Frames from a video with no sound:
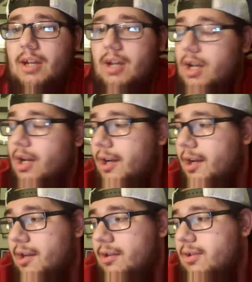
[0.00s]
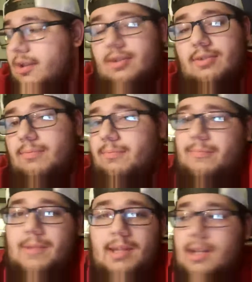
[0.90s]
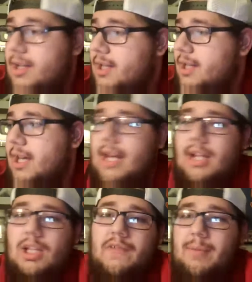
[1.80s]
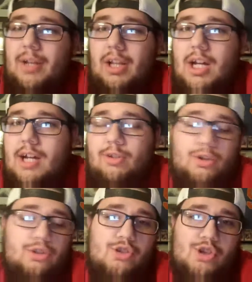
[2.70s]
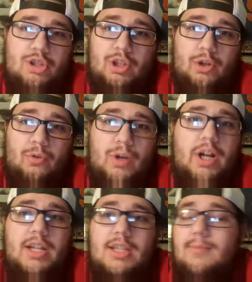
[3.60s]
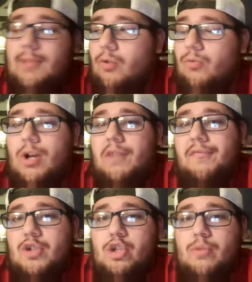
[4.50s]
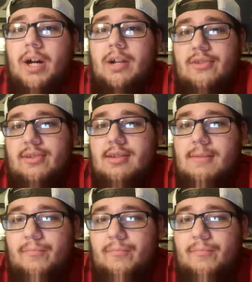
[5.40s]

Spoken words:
It's and I love the Pete Alonso. This is just a little rut. This has been a rut for 2 months.